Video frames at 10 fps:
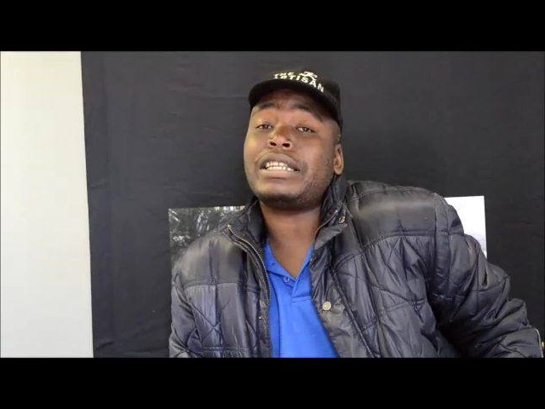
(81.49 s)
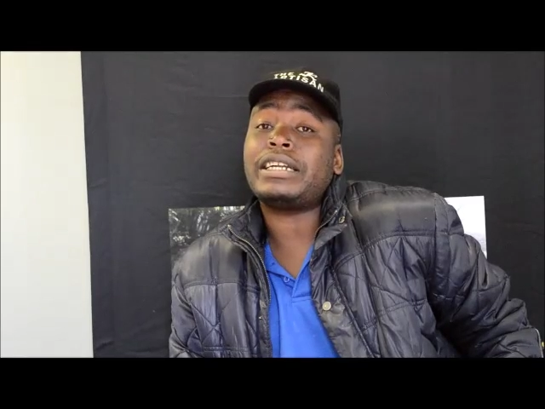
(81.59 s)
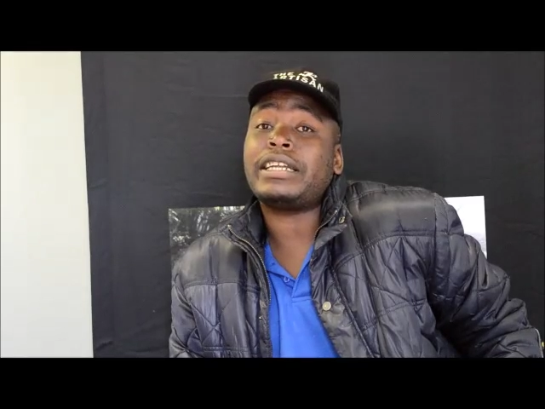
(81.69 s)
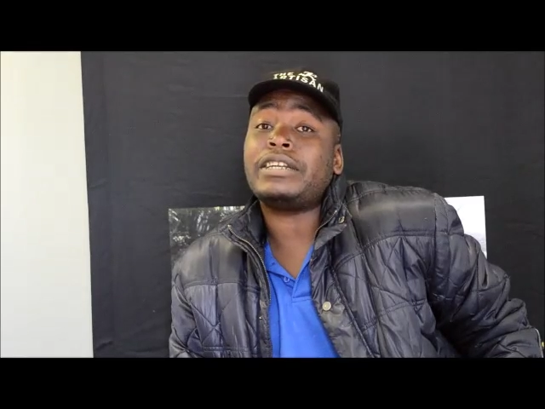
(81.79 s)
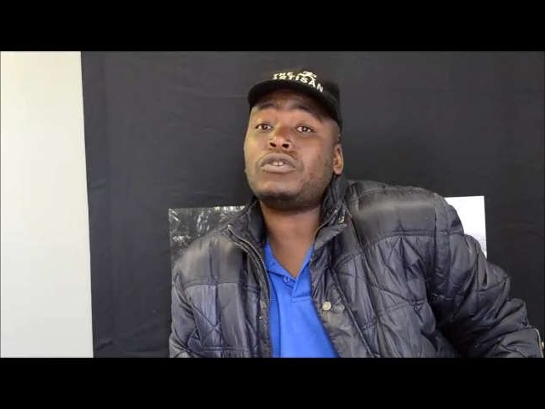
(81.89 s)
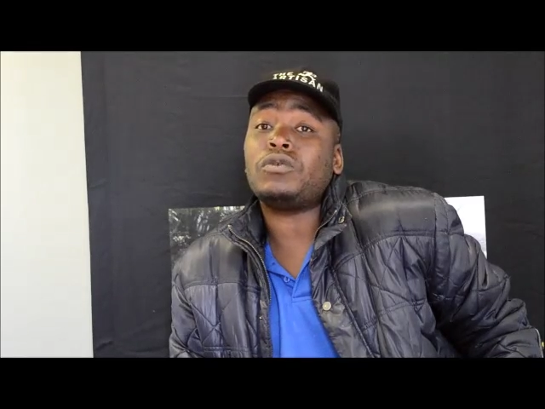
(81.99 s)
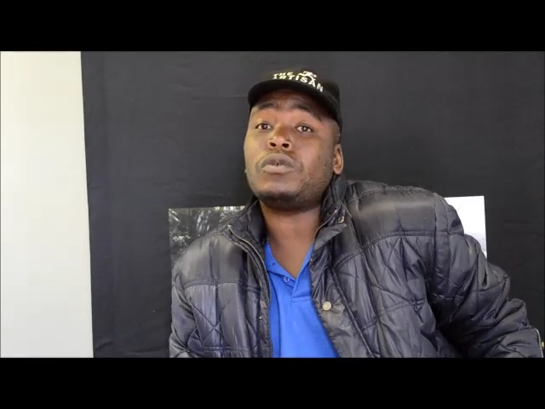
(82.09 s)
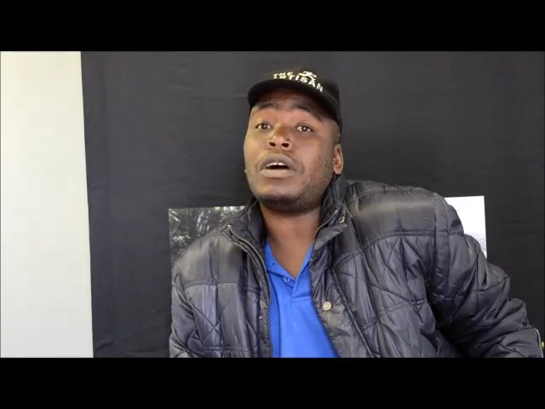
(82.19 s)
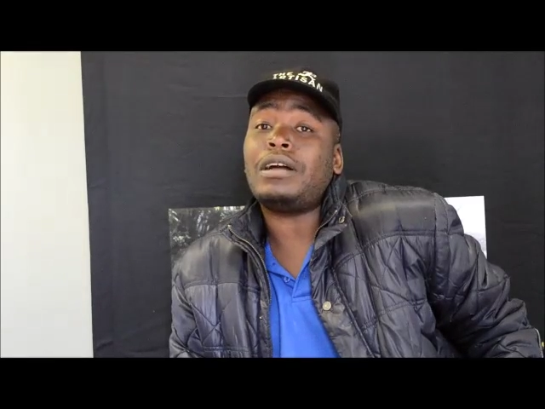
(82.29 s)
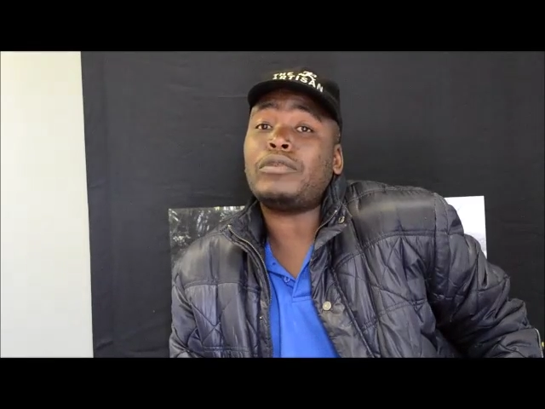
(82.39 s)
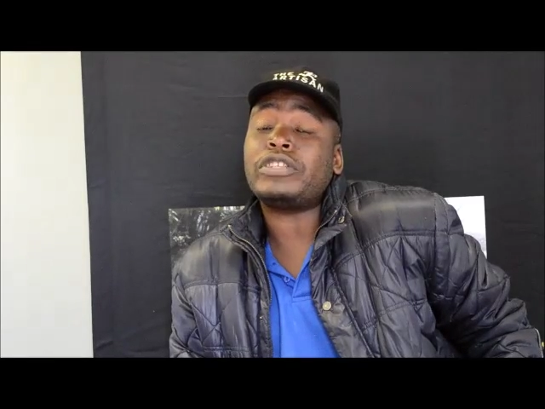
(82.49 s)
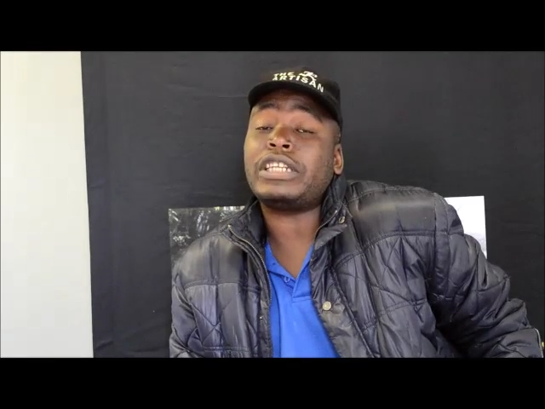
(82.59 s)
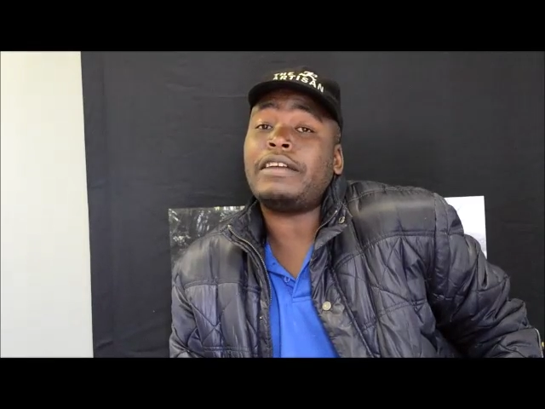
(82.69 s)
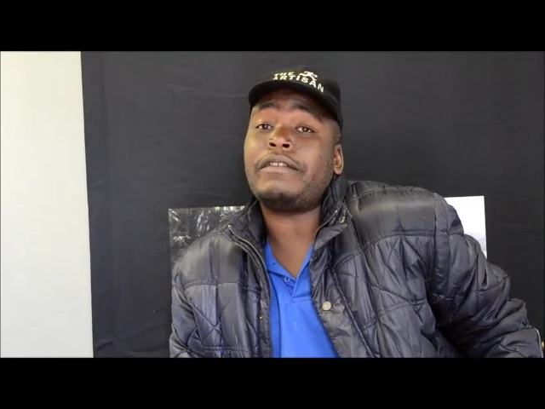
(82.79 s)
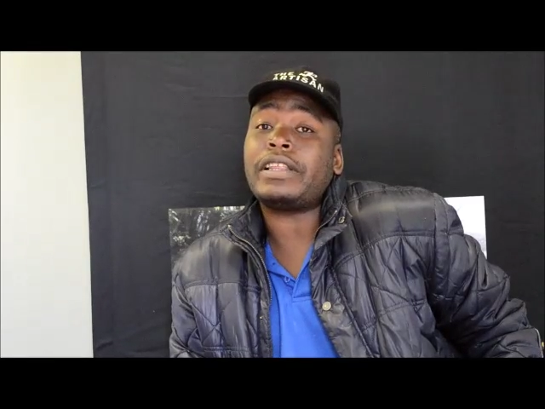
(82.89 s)
that can do almost
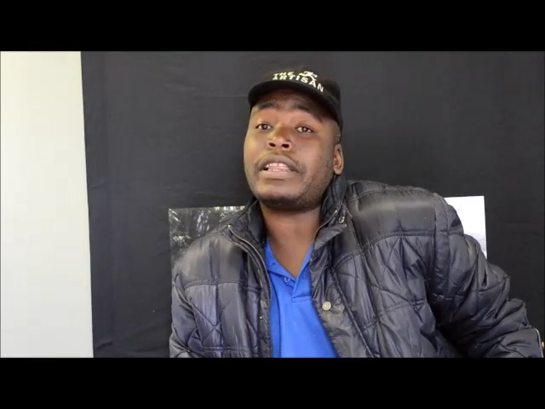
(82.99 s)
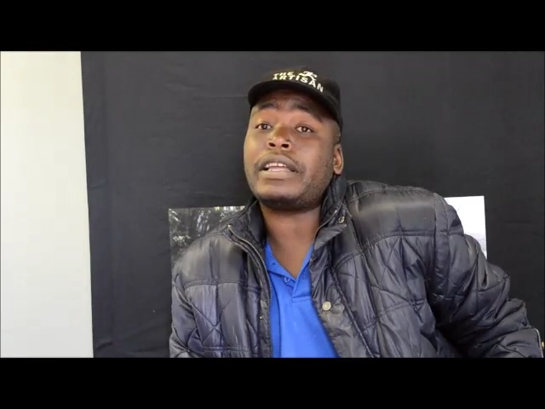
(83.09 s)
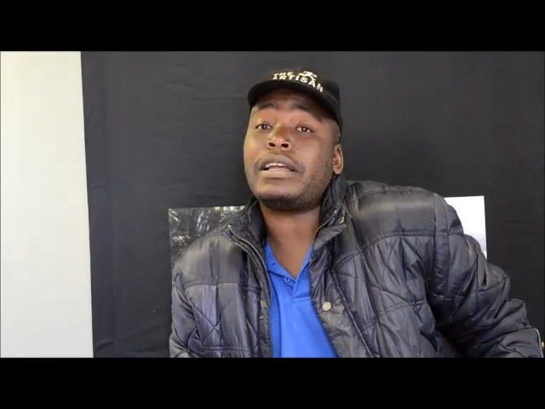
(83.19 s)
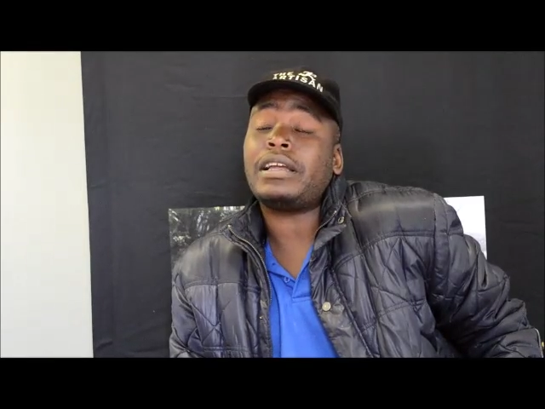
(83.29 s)
everything.